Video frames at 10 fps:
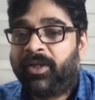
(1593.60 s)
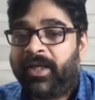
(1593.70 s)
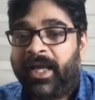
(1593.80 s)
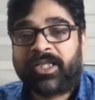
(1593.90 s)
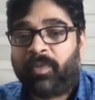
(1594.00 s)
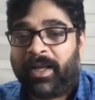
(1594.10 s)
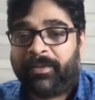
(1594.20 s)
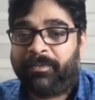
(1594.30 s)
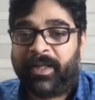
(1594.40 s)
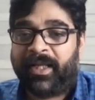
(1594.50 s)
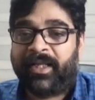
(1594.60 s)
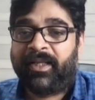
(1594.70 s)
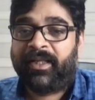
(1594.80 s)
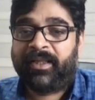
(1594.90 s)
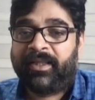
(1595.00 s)
xy plane,
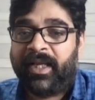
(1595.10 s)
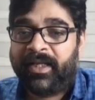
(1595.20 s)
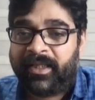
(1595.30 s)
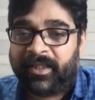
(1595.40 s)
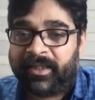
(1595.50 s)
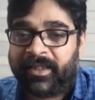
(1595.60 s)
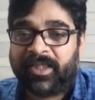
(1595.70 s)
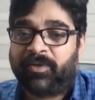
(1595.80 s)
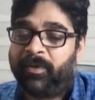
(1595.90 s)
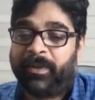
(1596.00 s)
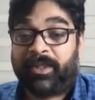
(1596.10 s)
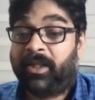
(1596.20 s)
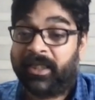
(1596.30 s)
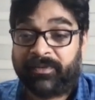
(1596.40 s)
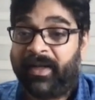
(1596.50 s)
then this will be,
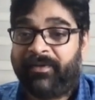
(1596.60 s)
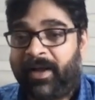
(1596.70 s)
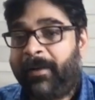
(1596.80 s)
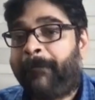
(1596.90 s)
let's verify.